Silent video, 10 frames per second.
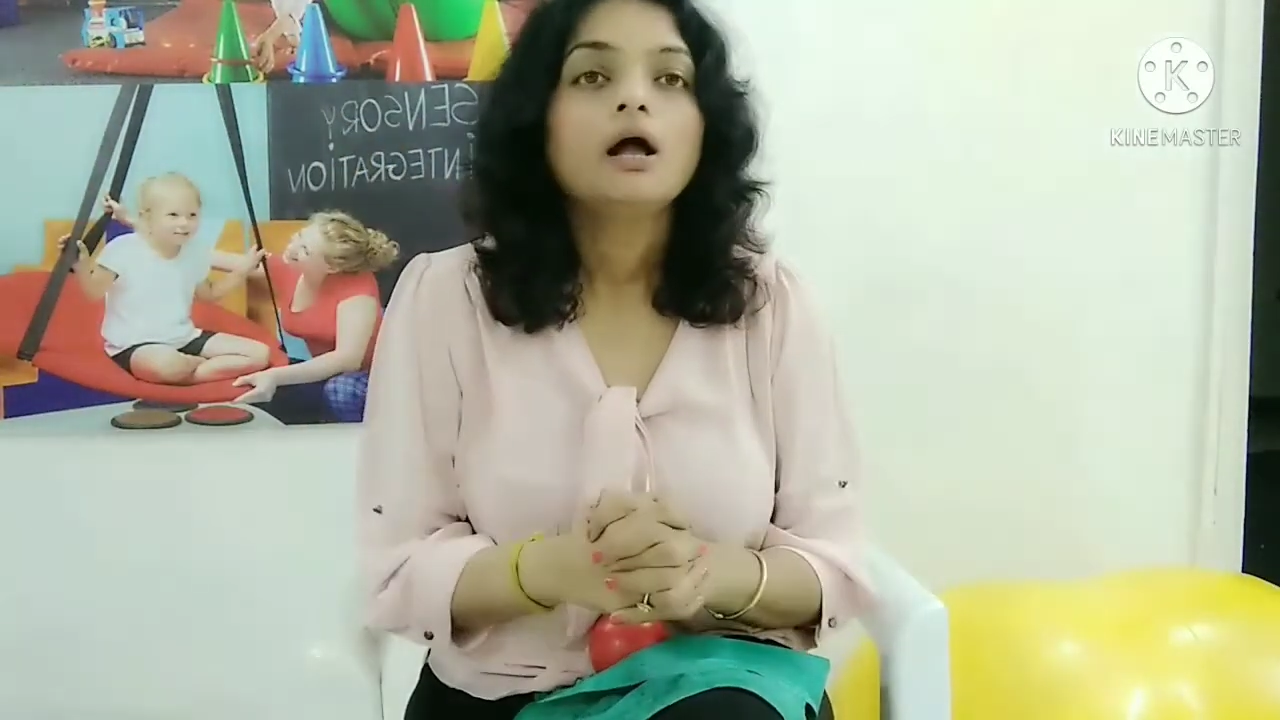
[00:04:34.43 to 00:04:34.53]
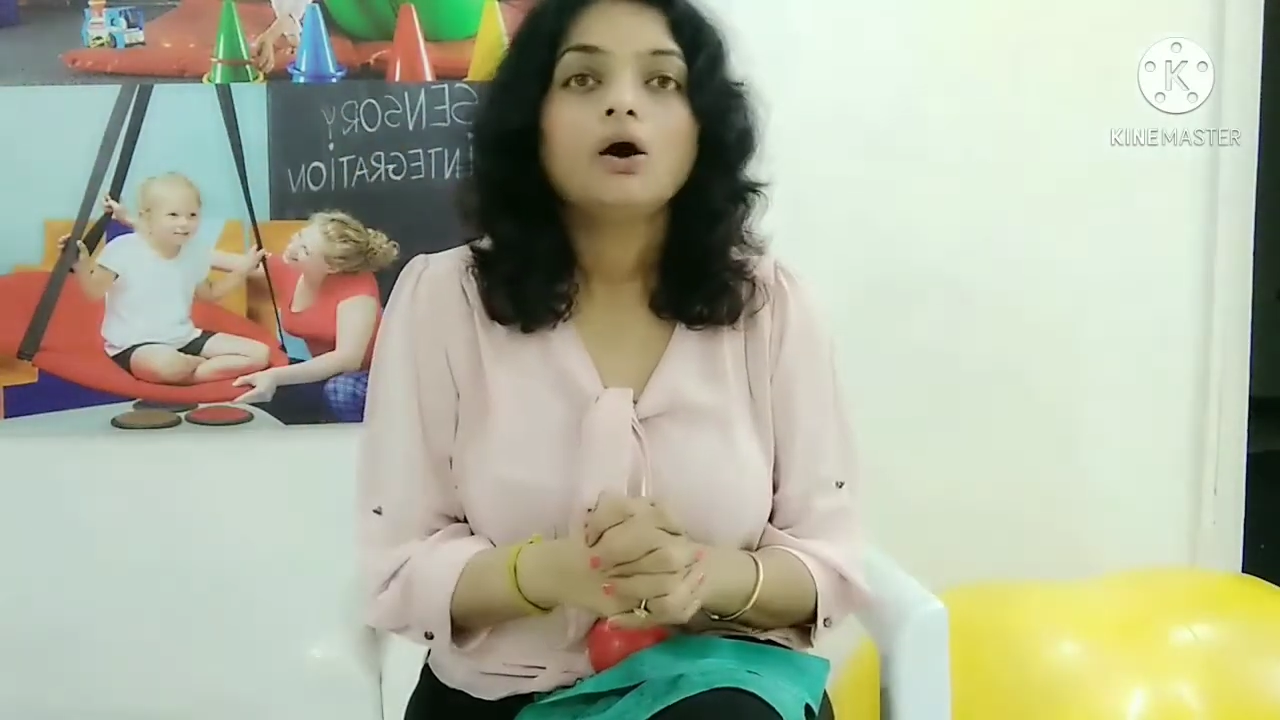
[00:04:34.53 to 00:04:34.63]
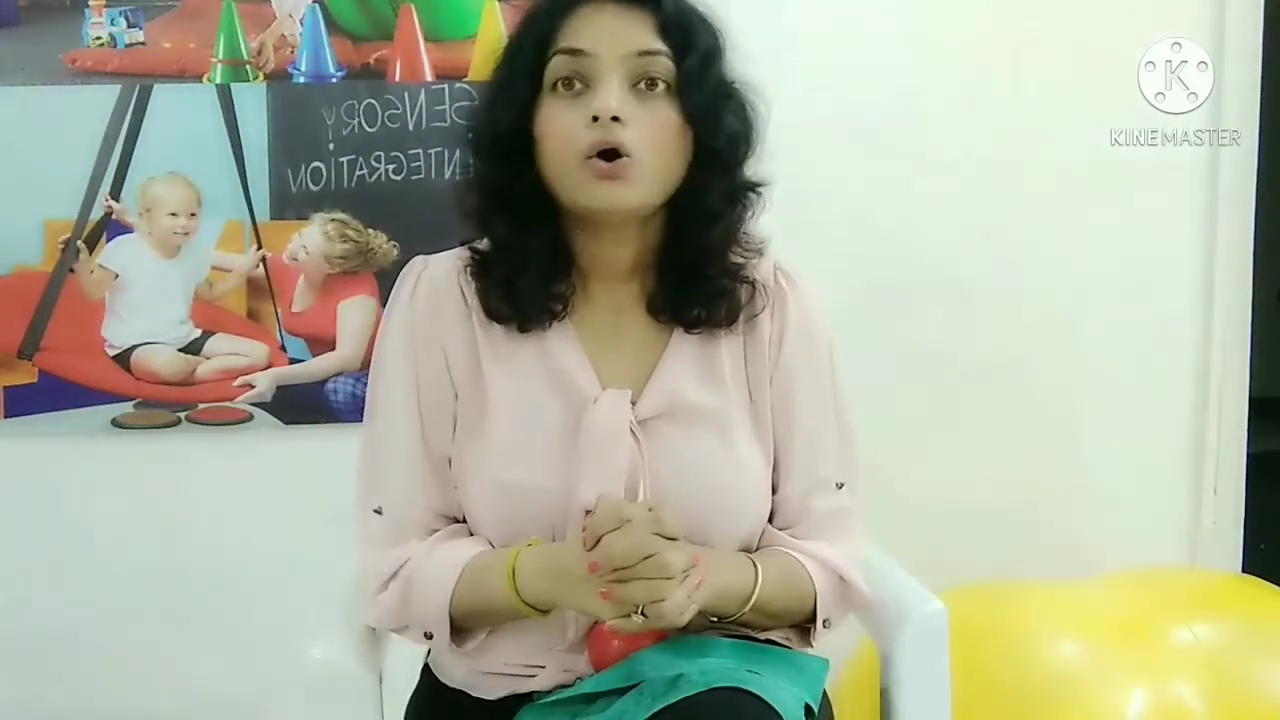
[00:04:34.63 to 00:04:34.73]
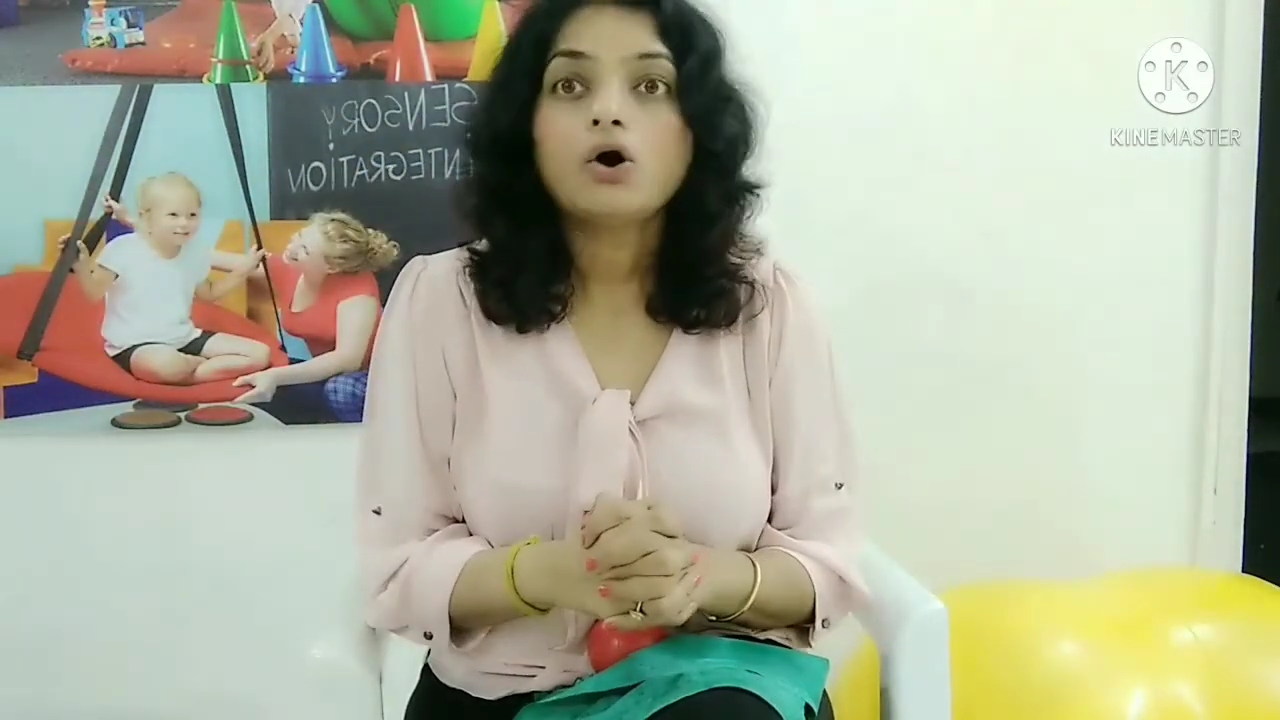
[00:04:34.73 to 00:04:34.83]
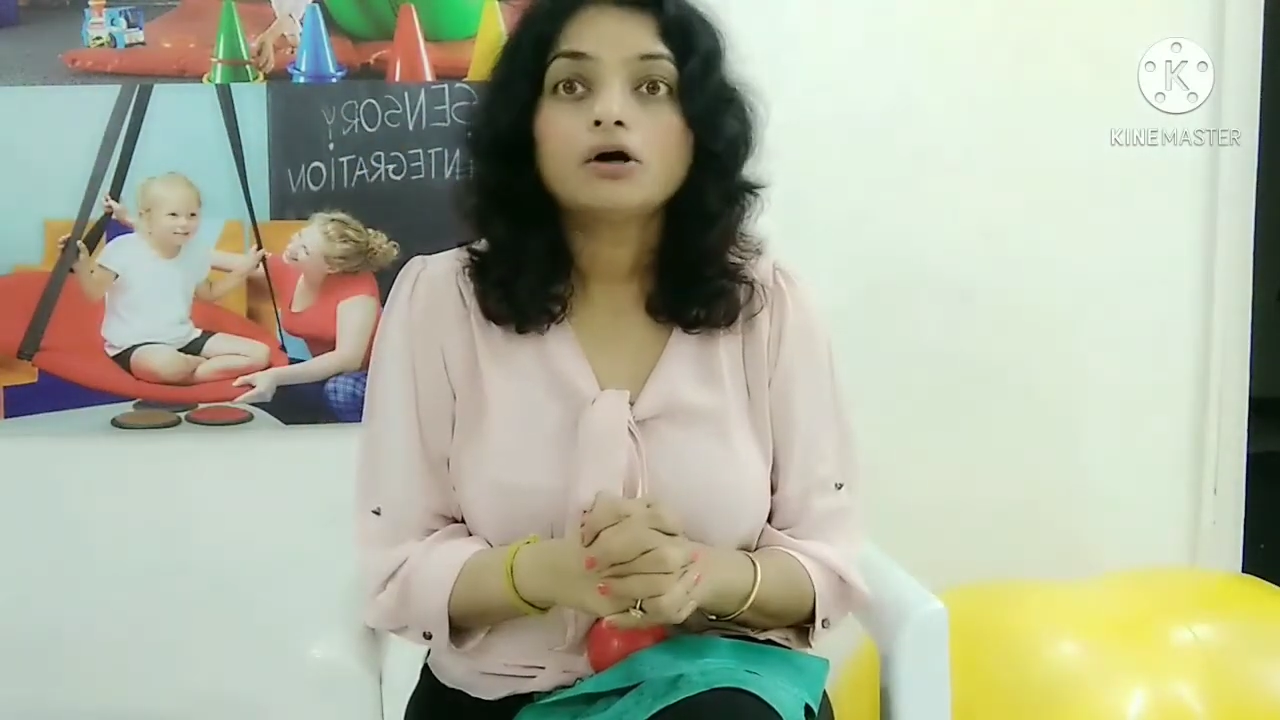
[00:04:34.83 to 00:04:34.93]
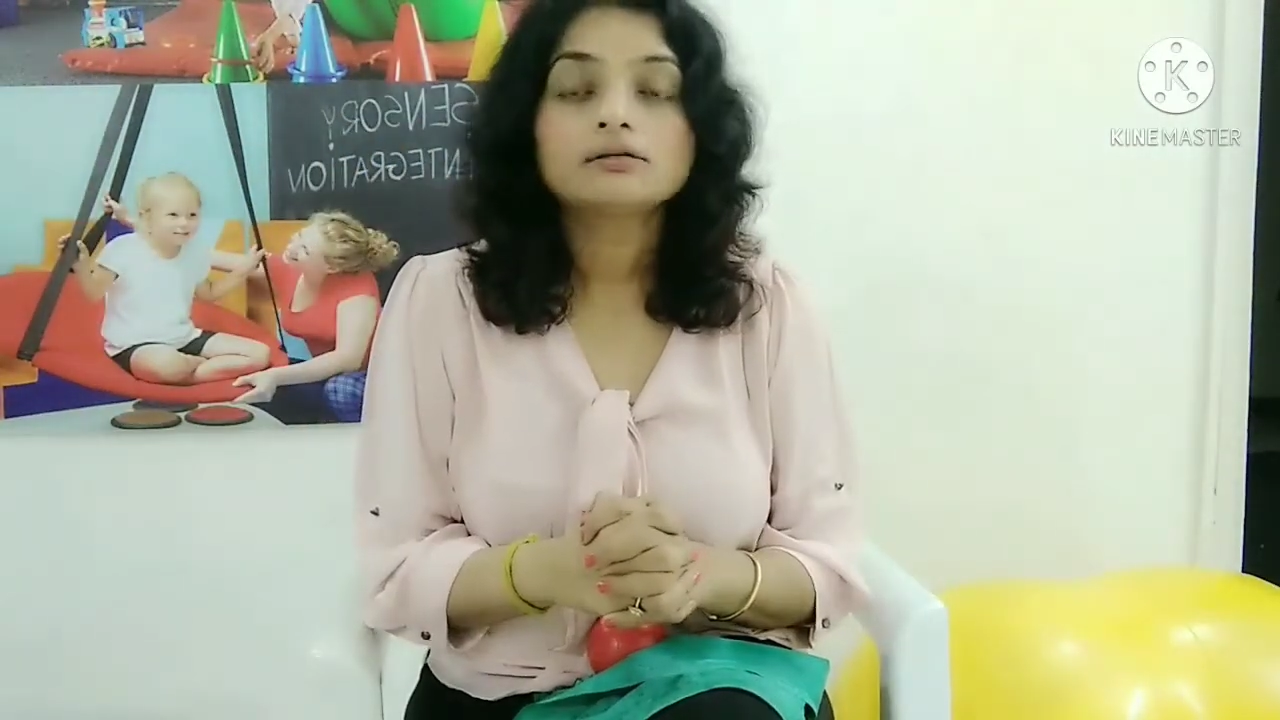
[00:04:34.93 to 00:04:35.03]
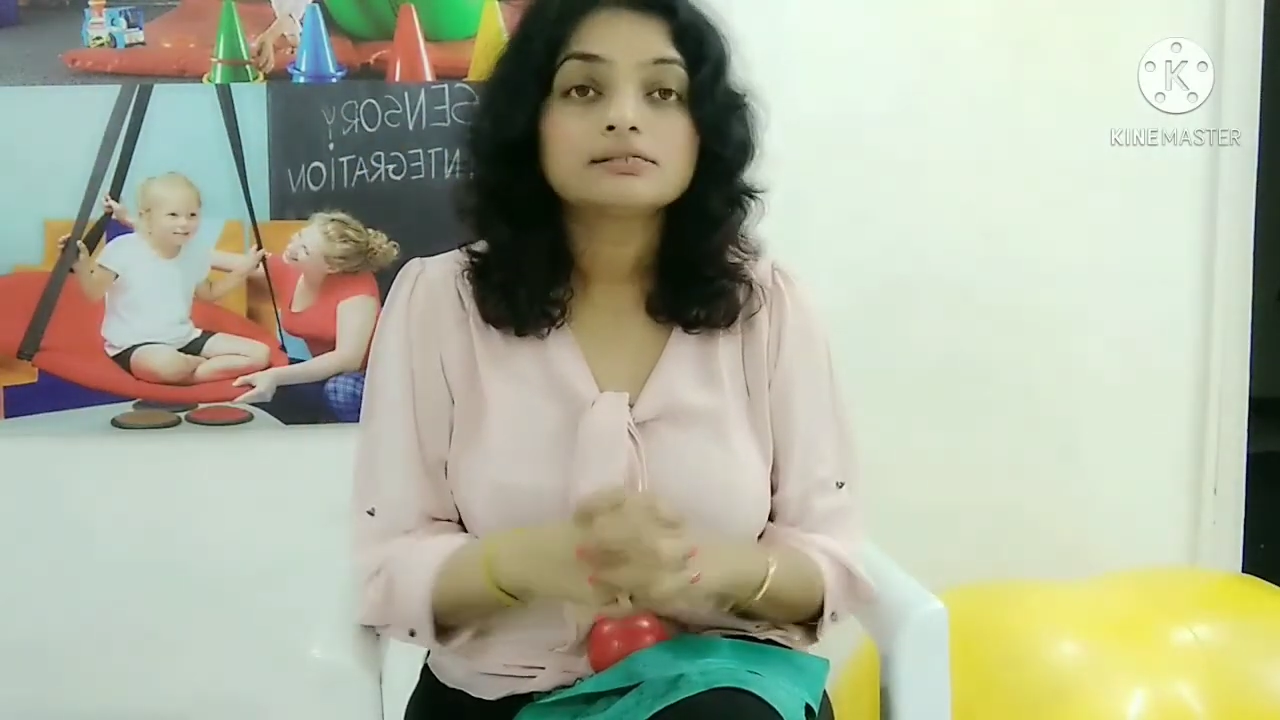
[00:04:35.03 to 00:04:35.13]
Or